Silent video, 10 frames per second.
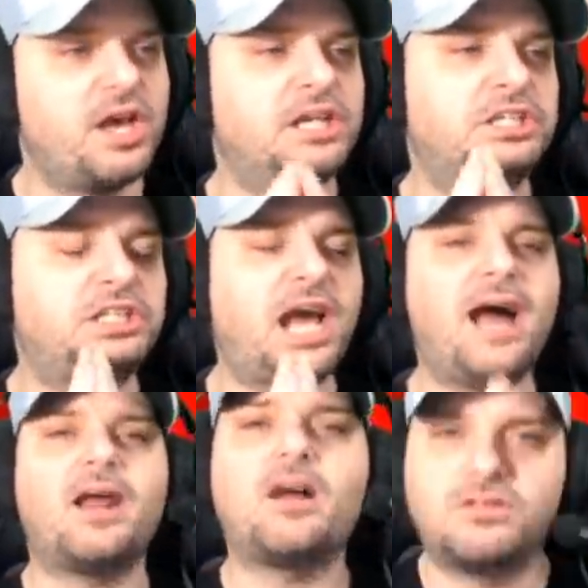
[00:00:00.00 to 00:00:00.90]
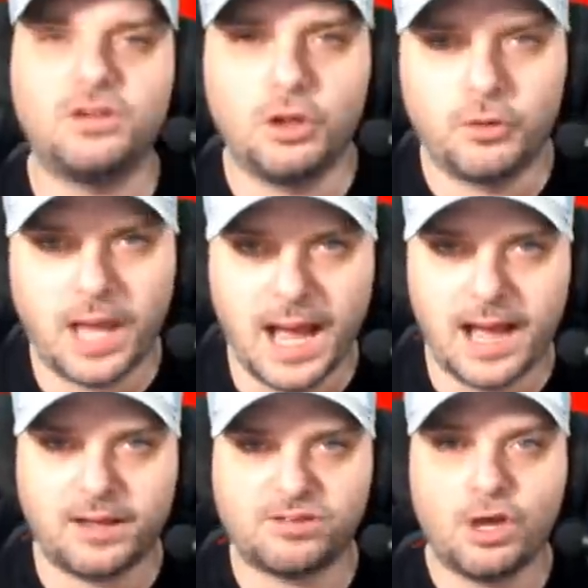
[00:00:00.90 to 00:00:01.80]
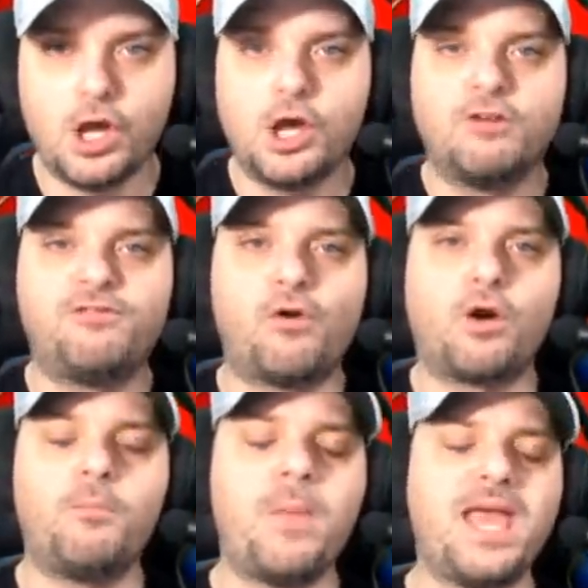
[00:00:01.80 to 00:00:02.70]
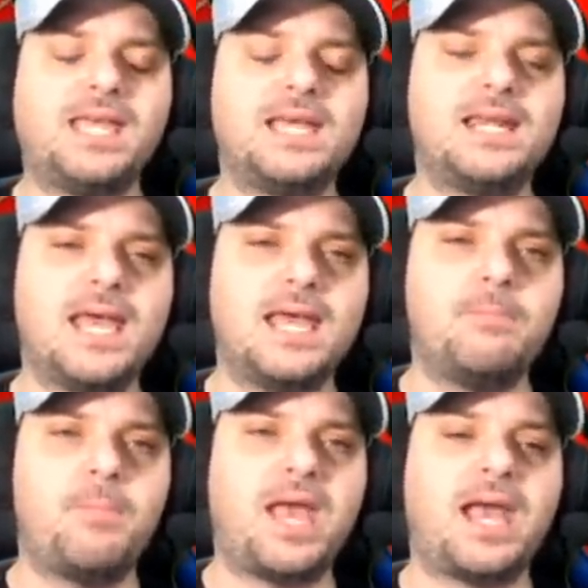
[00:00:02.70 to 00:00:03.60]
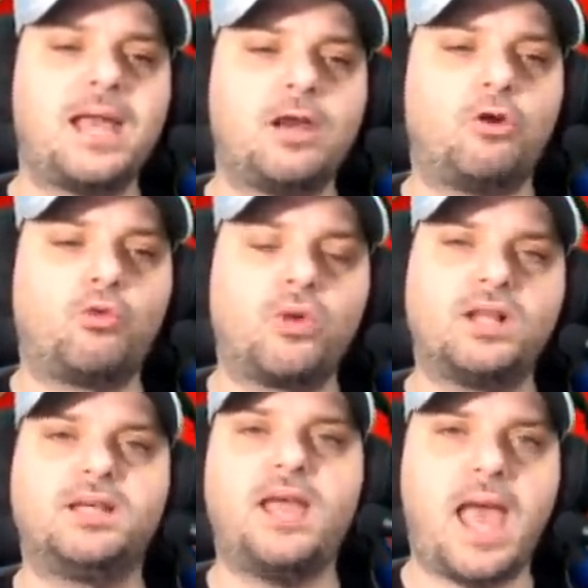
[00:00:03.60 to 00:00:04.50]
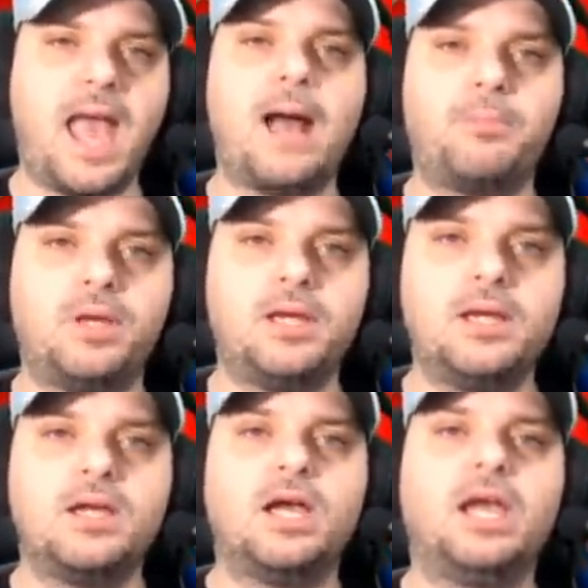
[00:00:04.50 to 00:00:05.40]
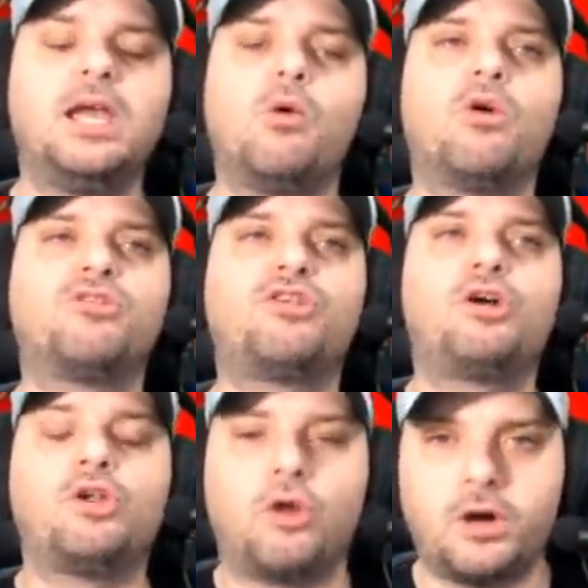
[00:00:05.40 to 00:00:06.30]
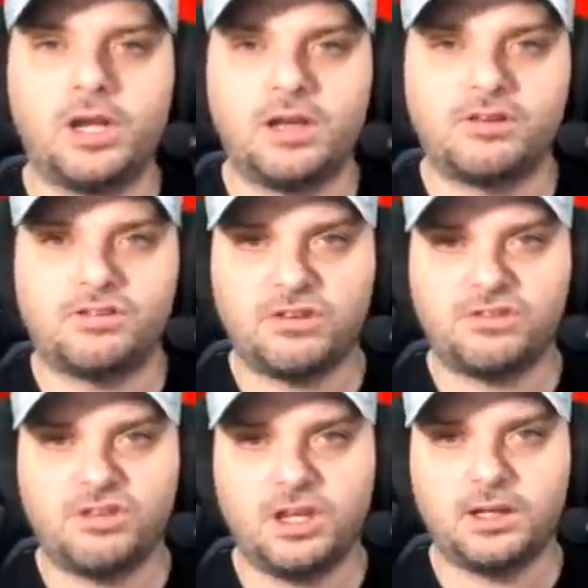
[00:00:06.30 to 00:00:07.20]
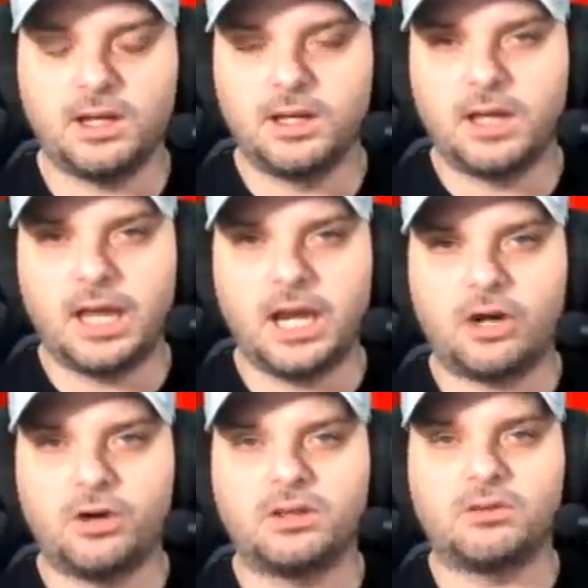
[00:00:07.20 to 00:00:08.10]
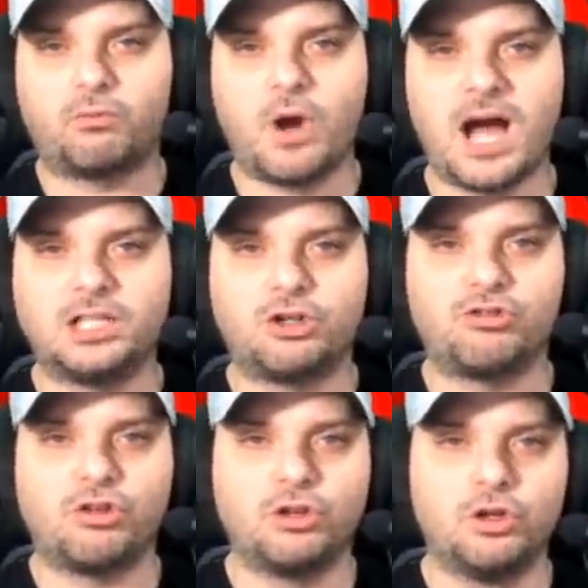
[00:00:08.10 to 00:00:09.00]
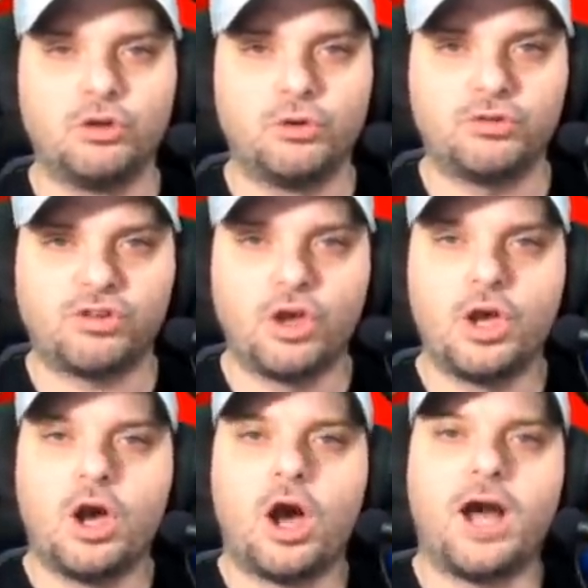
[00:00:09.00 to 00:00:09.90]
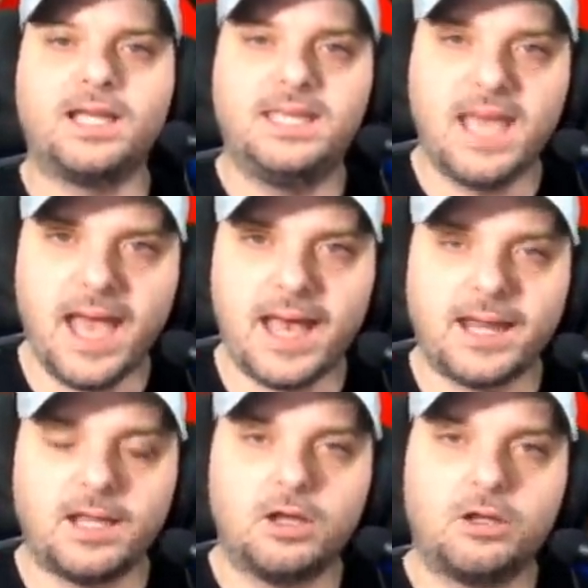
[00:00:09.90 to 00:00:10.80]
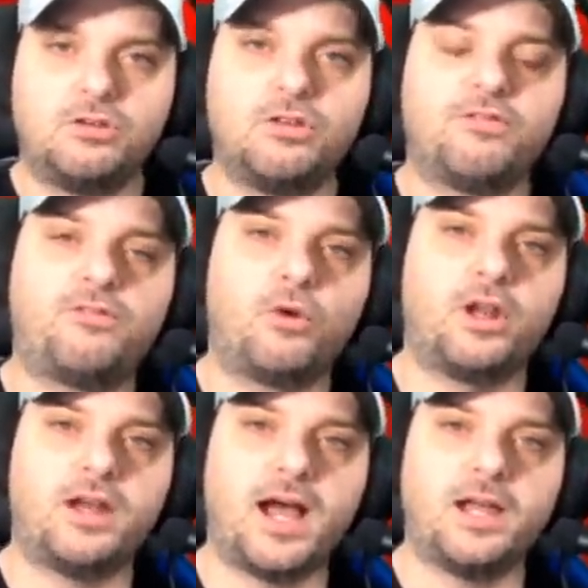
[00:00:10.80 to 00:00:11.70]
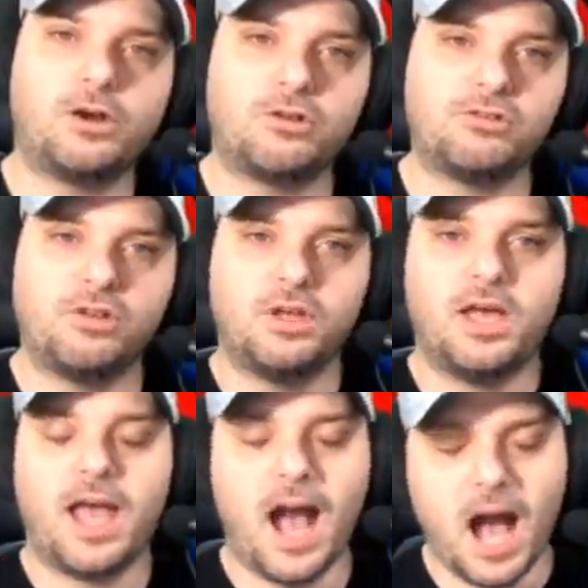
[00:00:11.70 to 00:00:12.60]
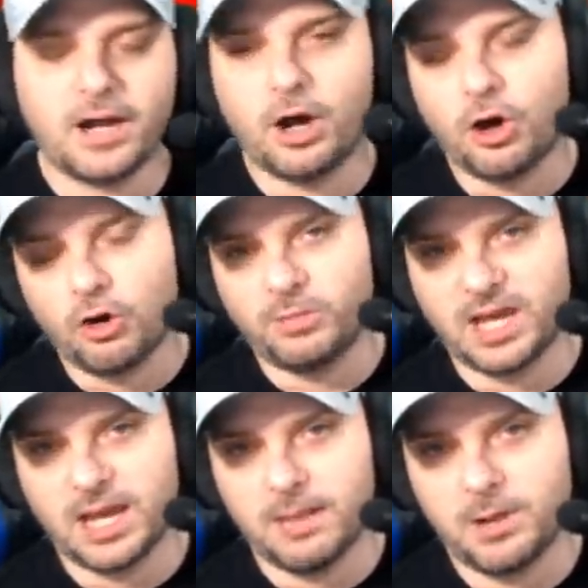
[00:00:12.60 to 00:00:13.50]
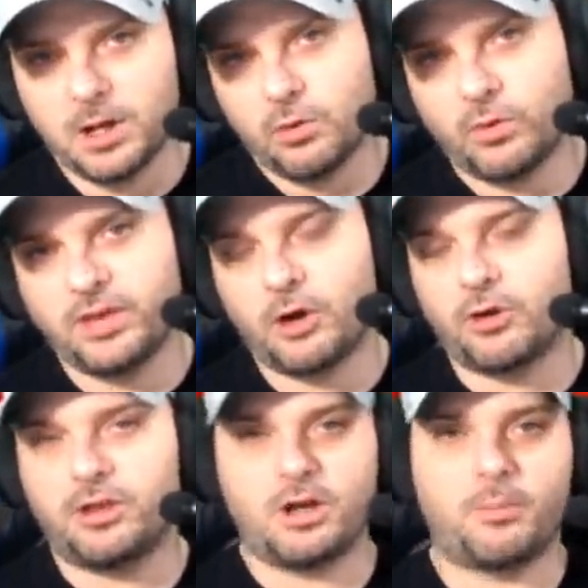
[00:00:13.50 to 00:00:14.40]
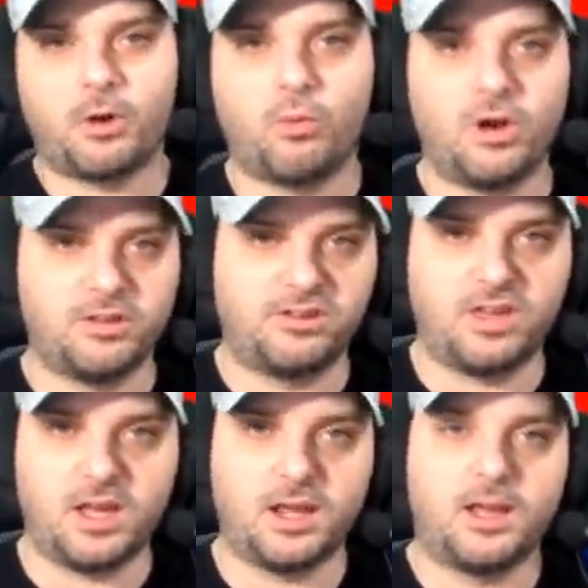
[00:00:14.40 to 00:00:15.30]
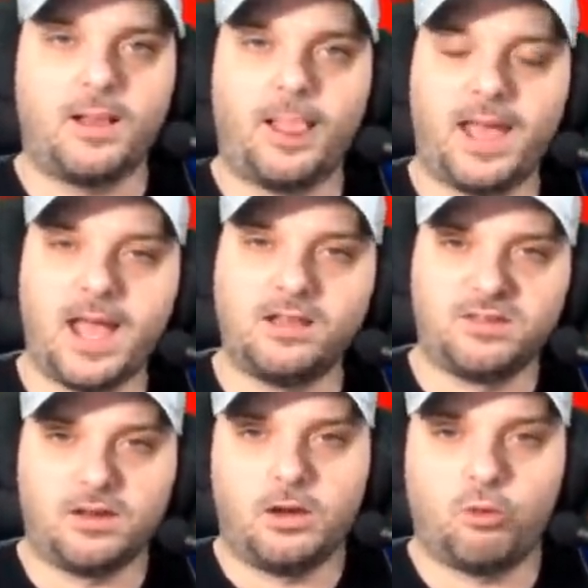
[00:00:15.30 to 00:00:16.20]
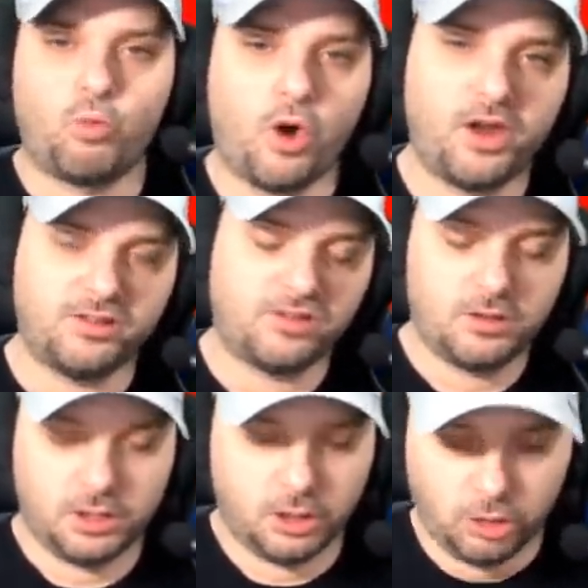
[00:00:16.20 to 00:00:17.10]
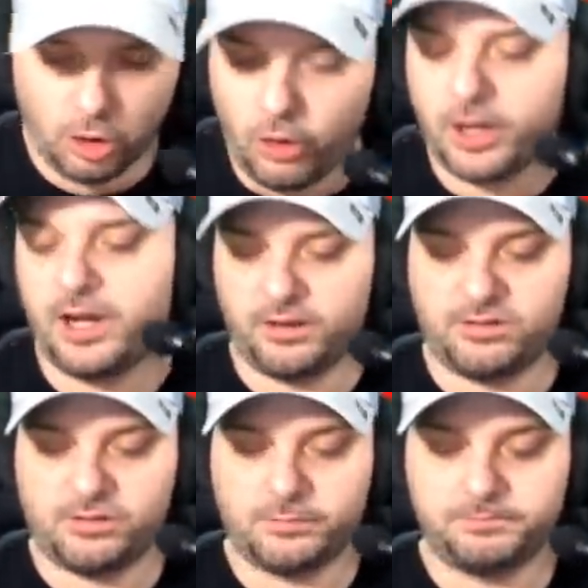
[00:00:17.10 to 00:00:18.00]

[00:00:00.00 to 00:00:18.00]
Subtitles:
Shout out to you guys for making a man really happy. It was glorious to see Aaron Rodgers lose again to the 49ers on a home game when they were the number one seed. It was glorious.